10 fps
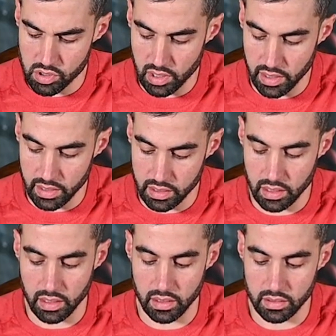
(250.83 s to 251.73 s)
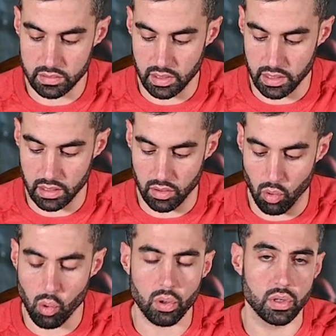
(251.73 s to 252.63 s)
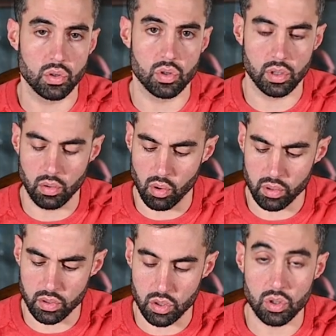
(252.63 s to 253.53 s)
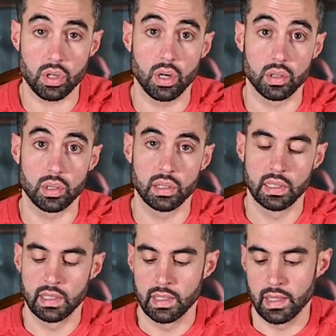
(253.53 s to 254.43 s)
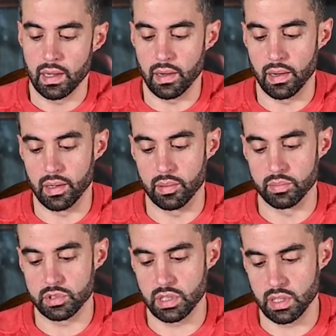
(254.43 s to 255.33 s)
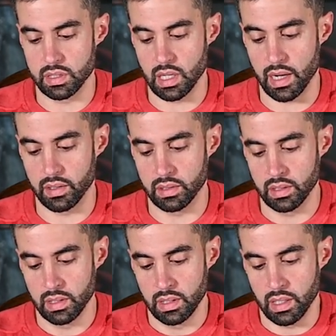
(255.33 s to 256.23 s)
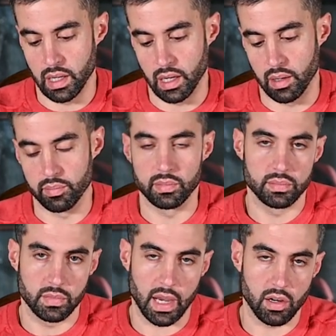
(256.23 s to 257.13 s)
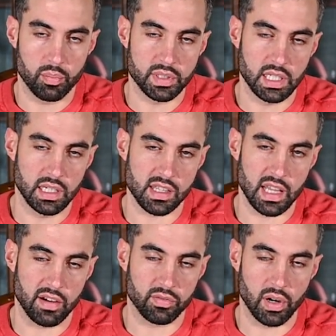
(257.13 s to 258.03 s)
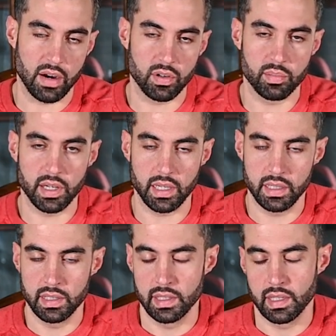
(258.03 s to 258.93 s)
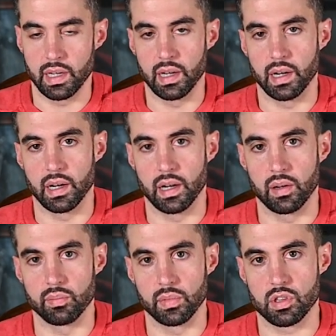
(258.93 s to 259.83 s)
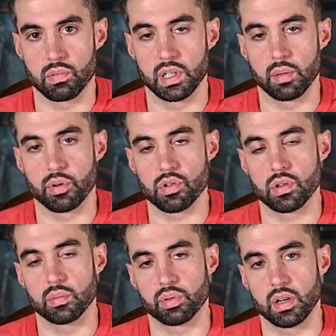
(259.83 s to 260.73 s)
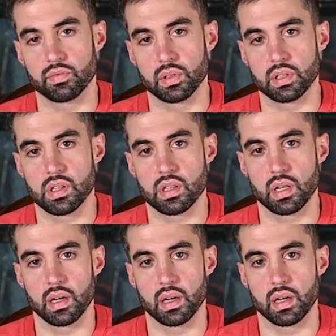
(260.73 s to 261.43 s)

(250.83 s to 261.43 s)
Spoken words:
like an orangish color to the dial. I know patina is not for everybody. It's really a personal preference.